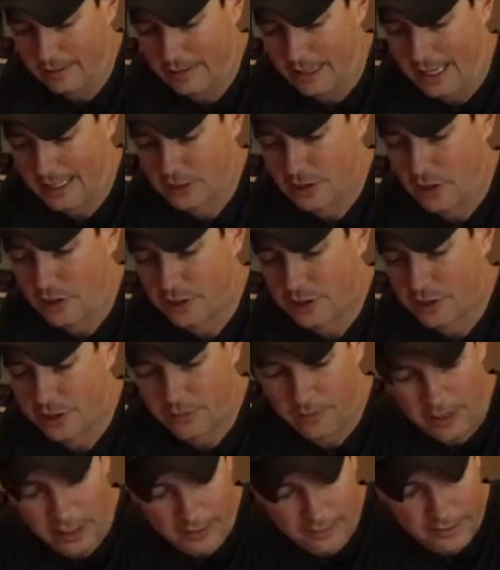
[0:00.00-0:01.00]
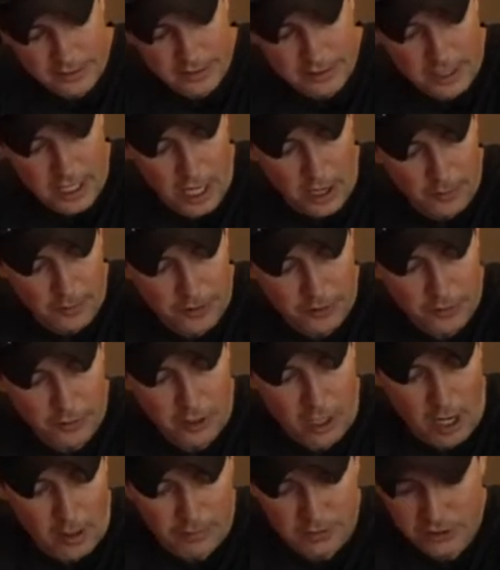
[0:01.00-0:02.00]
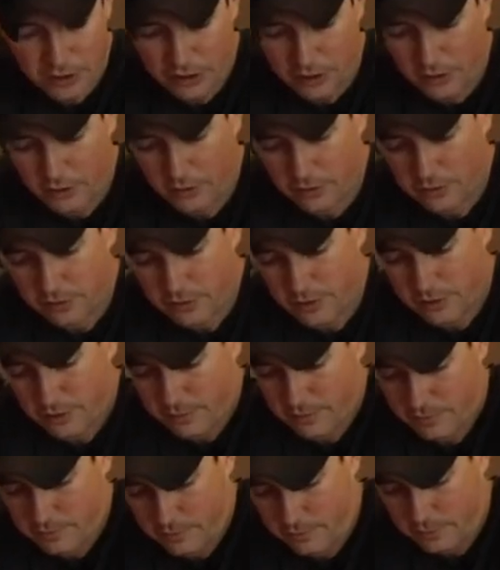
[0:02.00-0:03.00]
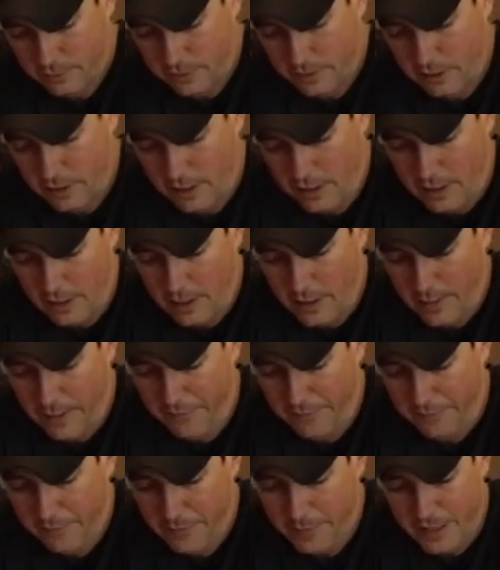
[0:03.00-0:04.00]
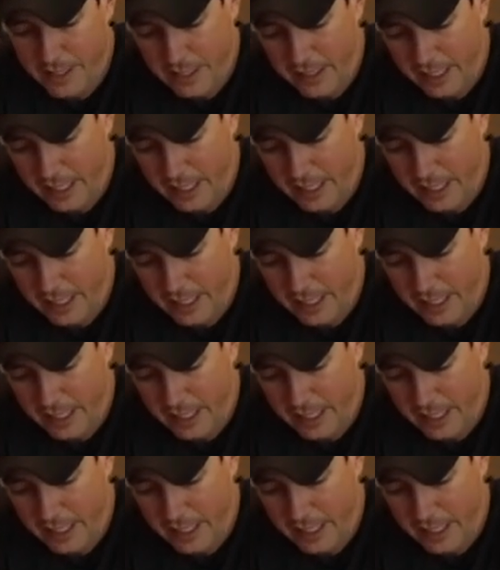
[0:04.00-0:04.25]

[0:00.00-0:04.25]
as long as they're relevant to helping you accomplish the goals. I mean, for me,